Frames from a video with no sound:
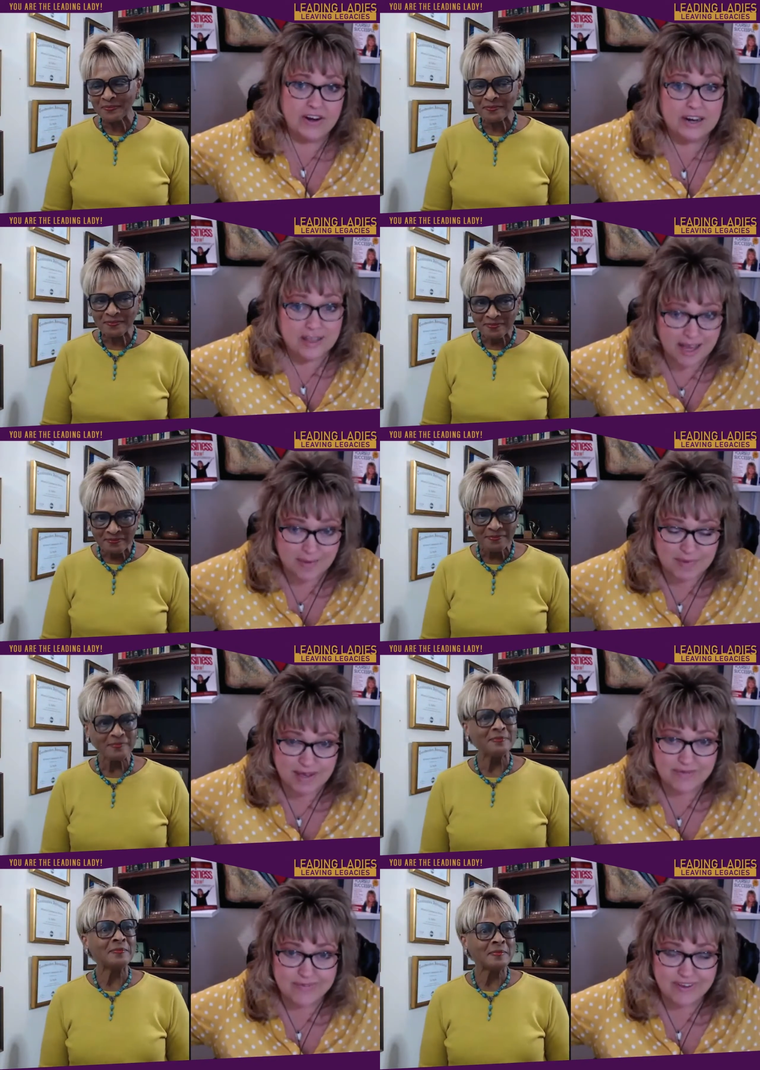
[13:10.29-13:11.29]
Speaker 1: that are gonna like
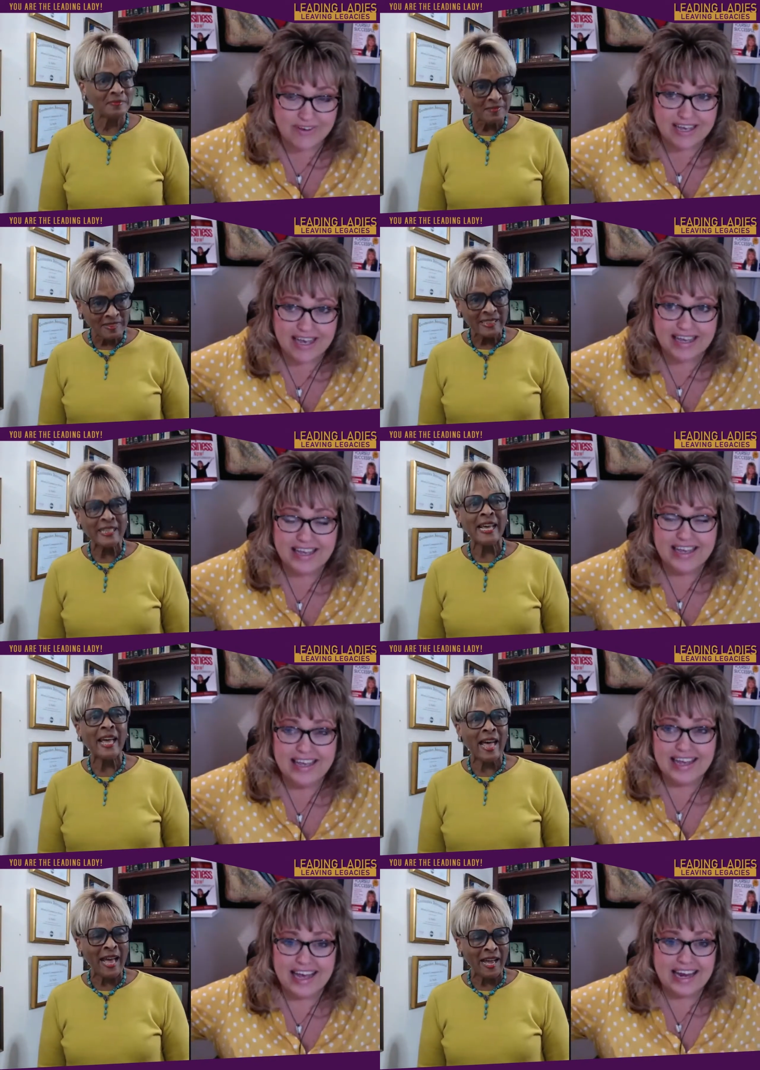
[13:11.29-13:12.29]
me. Okay.
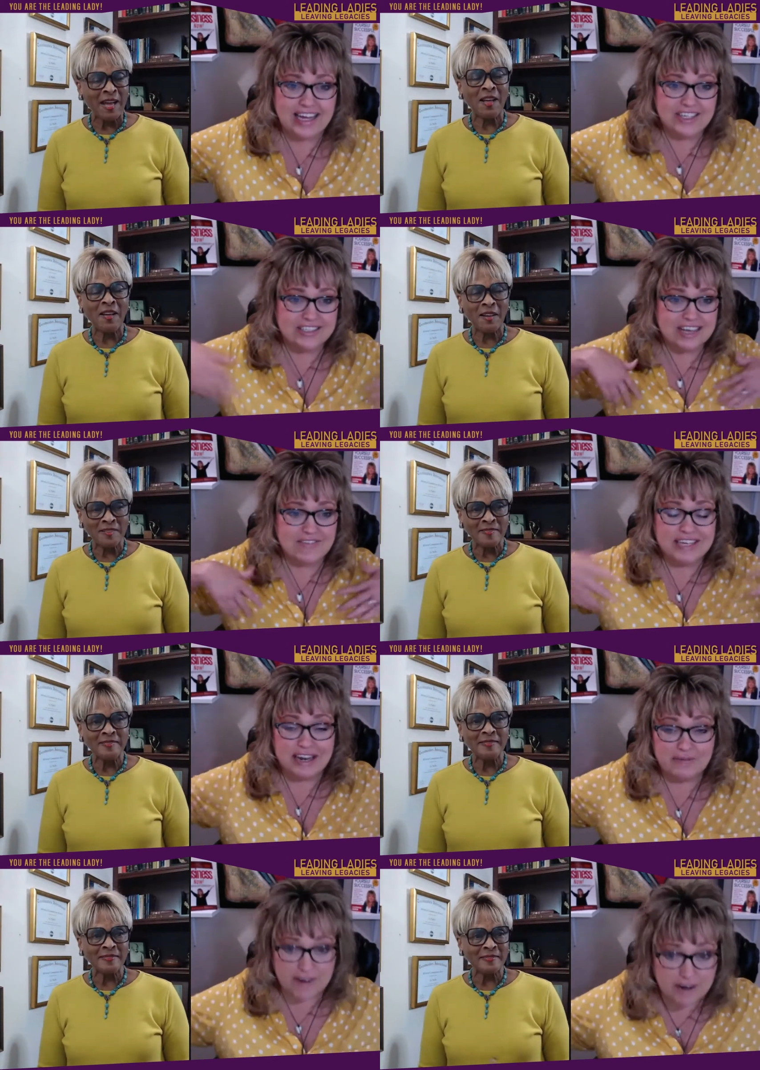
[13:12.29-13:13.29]
And I just have to get
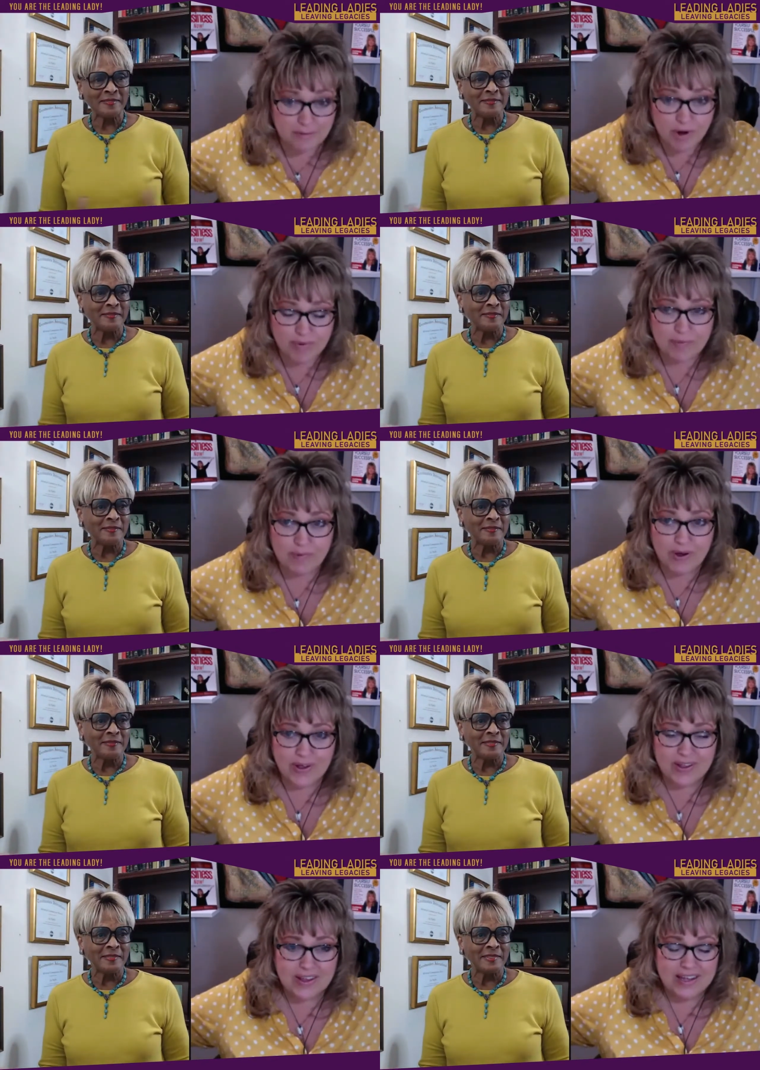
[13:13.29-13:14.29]
in front of more
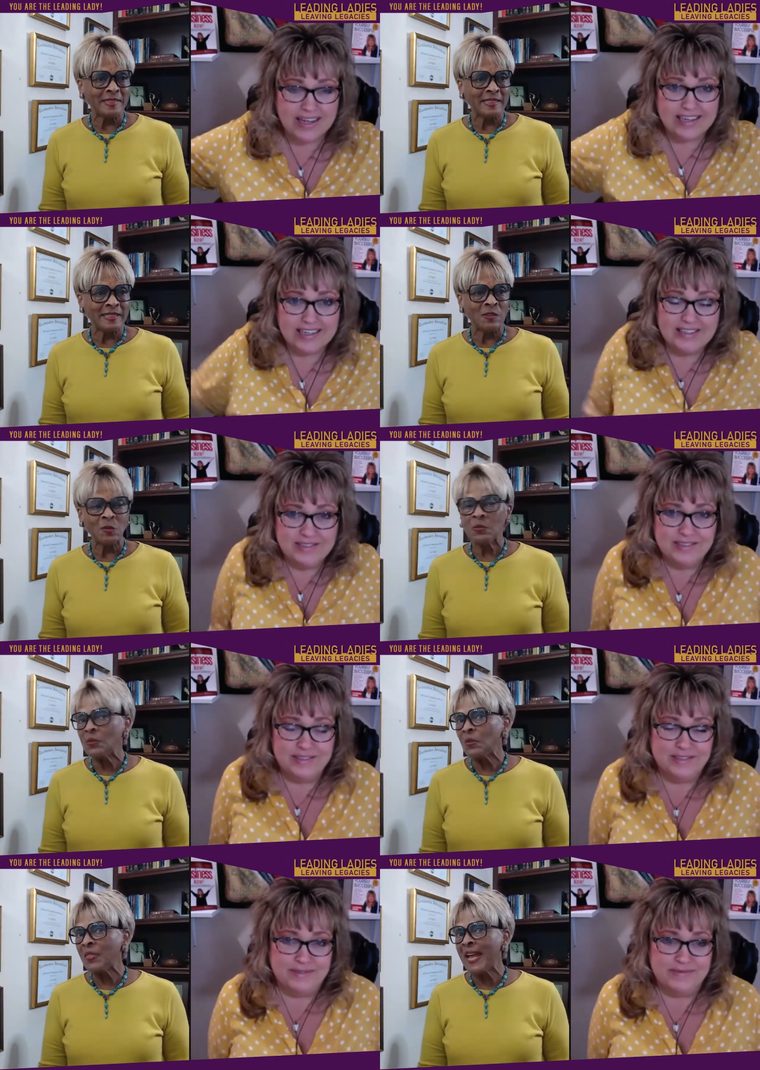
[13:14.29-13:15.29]
people. that
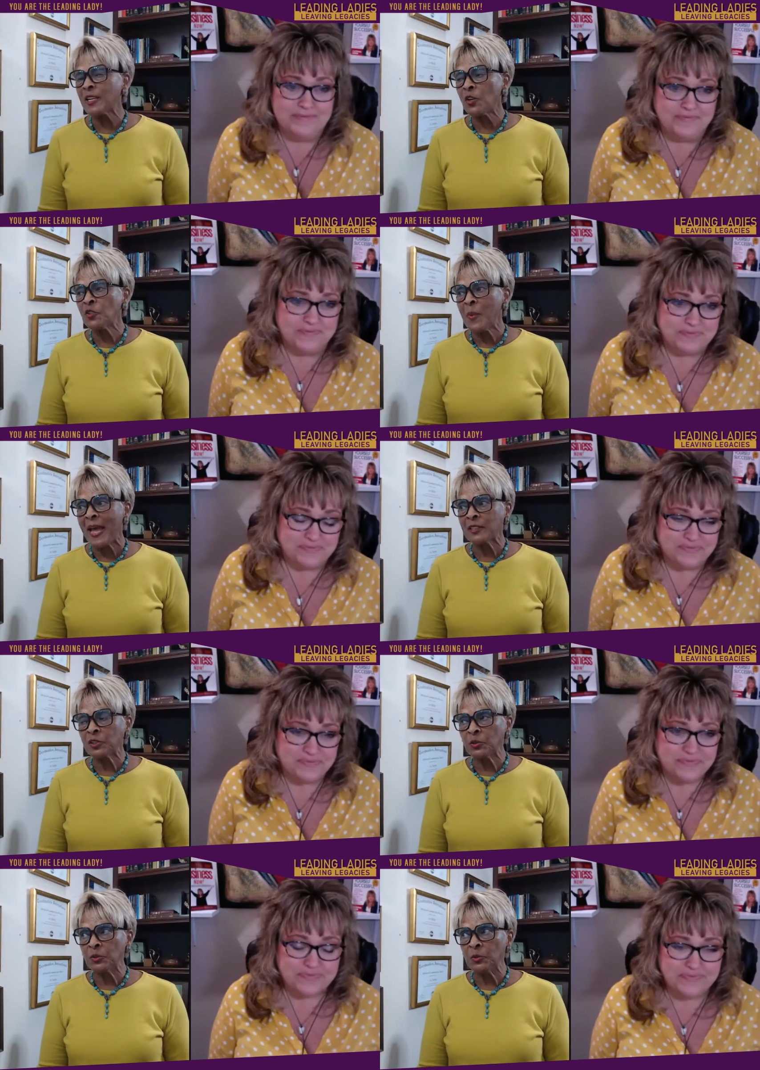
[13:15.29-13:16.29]
Speaker 2: goes back
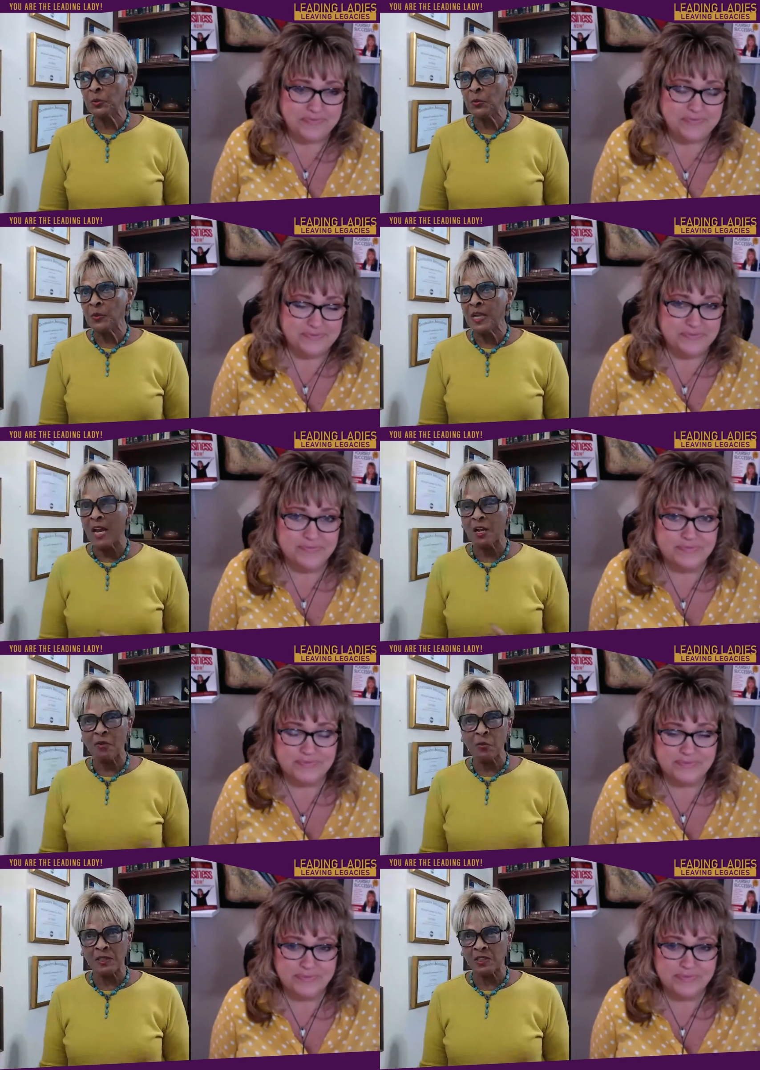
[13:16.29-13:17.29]
to not
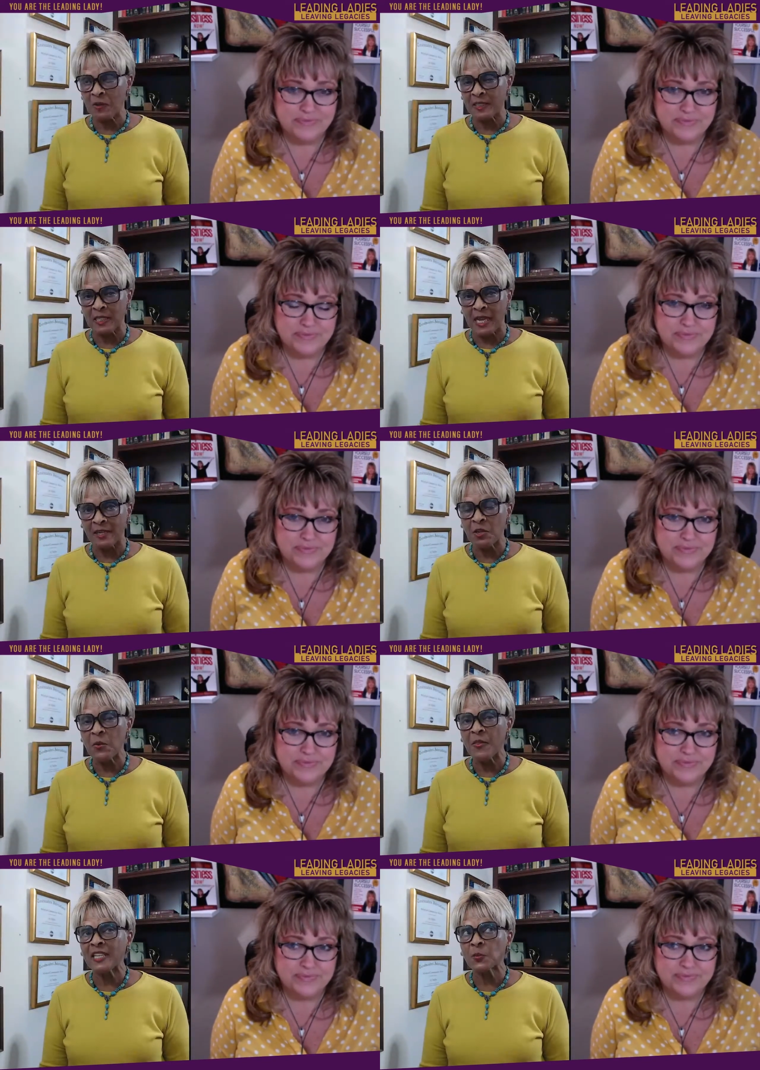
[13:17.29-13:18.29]
everyone's going to like
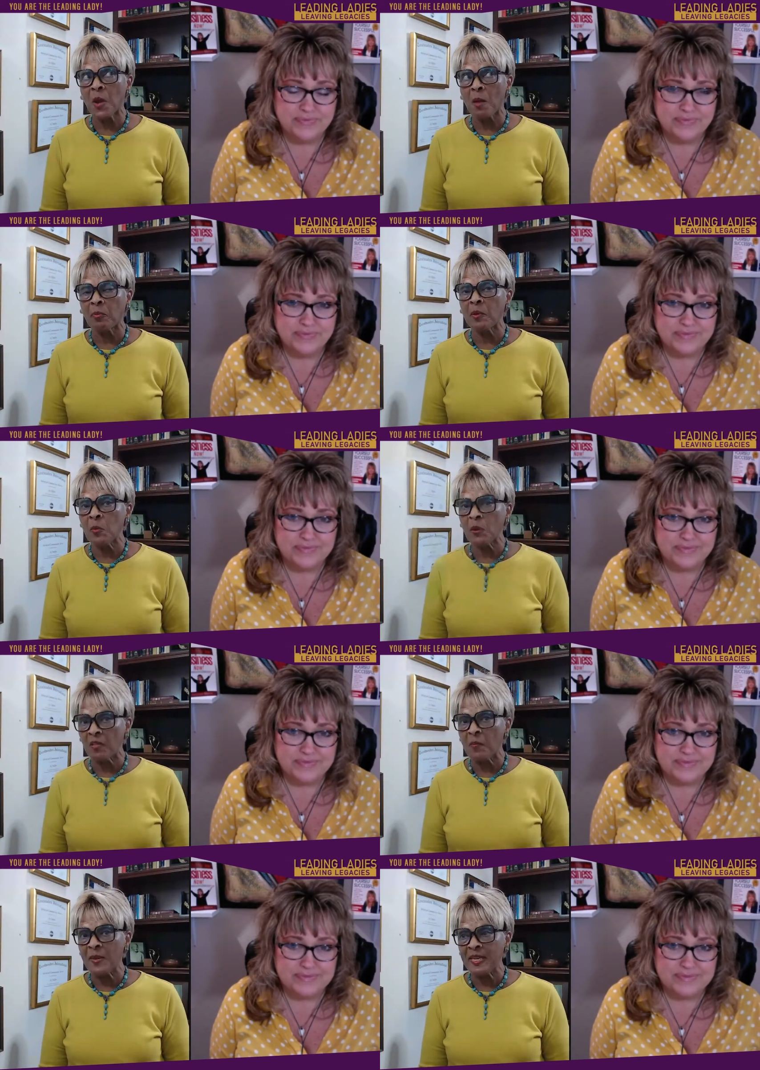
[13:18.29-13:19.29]
you, and that's probably one of
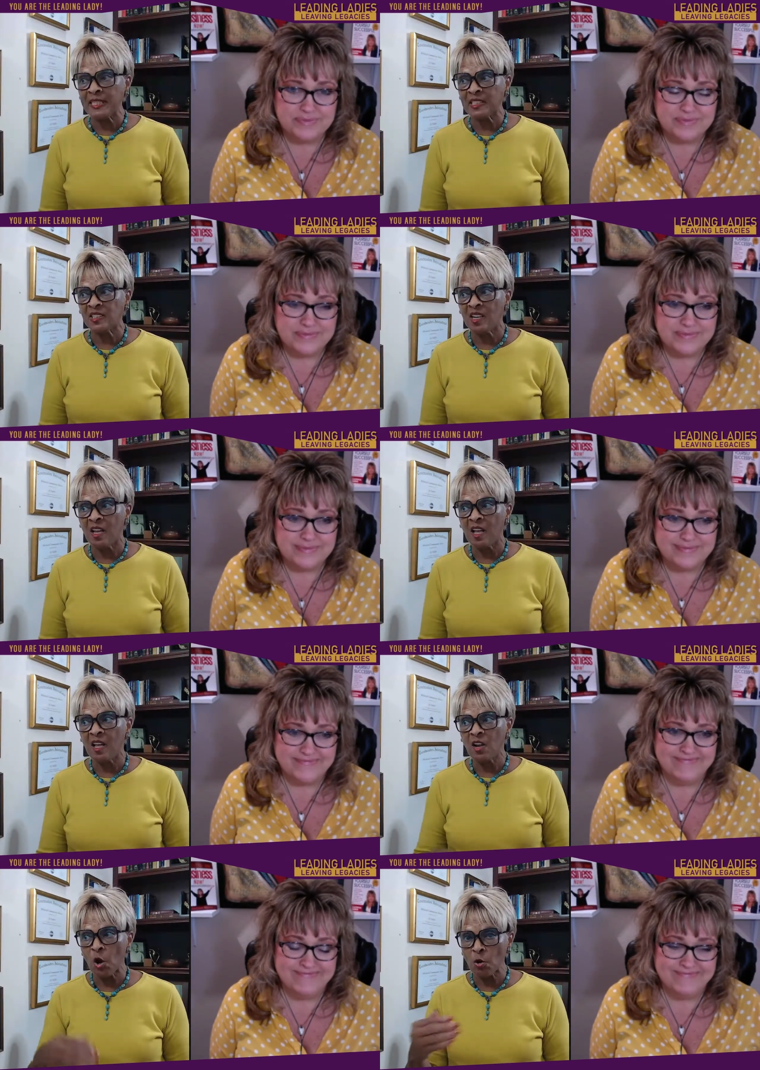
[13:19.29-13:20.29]
the biggest
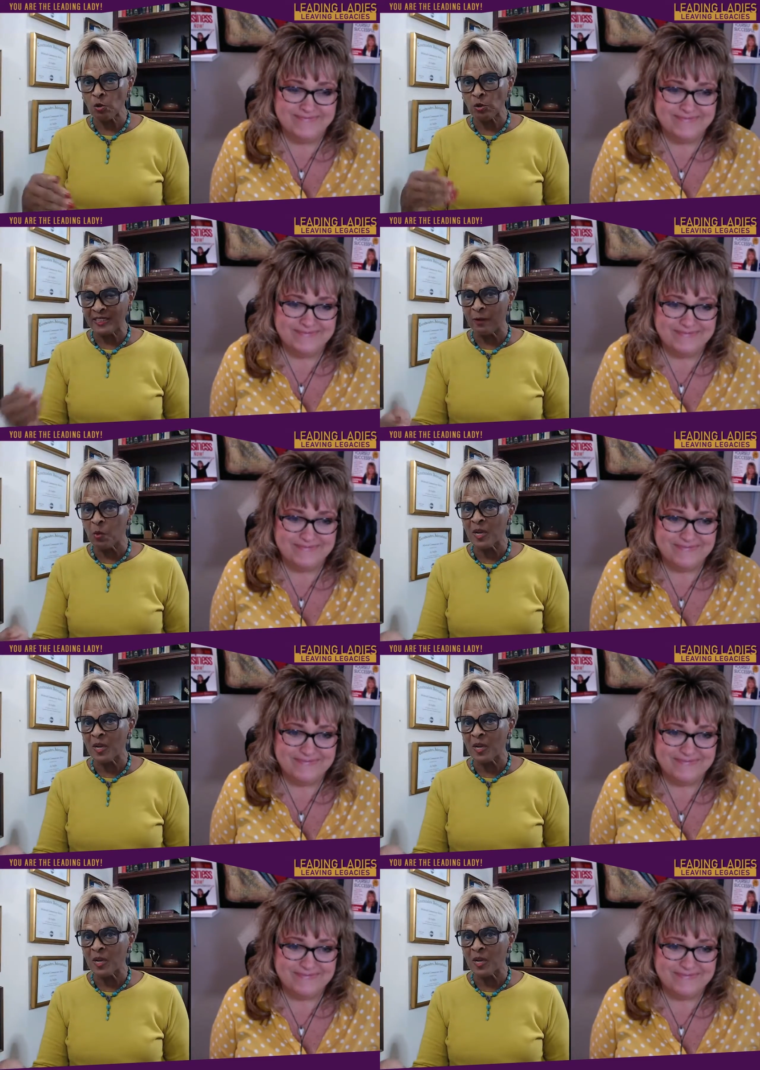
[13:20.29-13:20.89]
mm-hmm. hurdles that